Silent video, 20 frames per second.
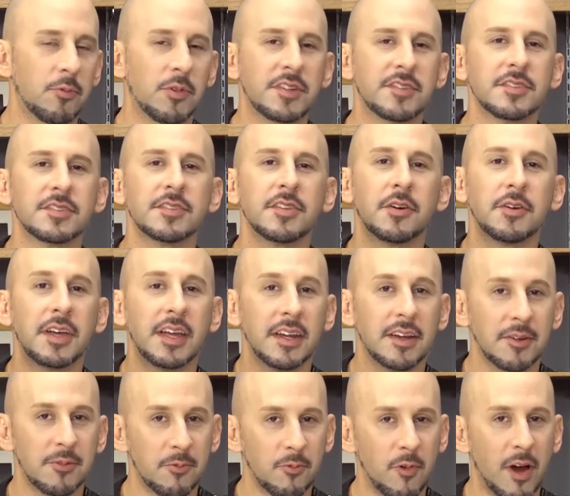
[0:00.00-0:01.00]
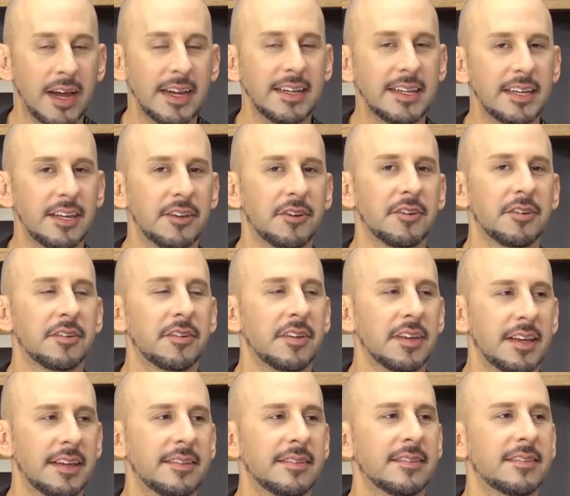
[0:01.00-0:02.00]
which is located right here
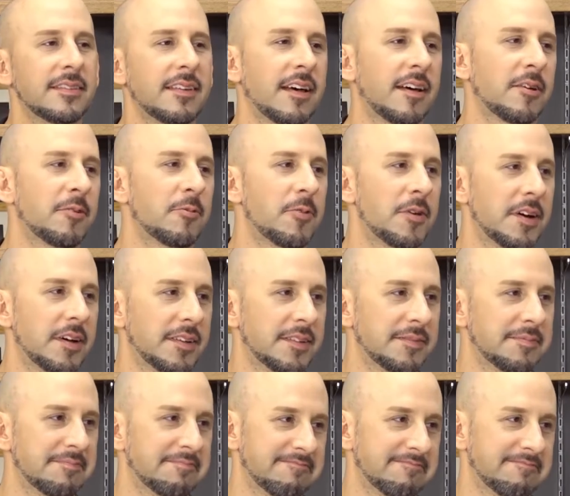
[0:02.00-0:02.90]
in Taiwan.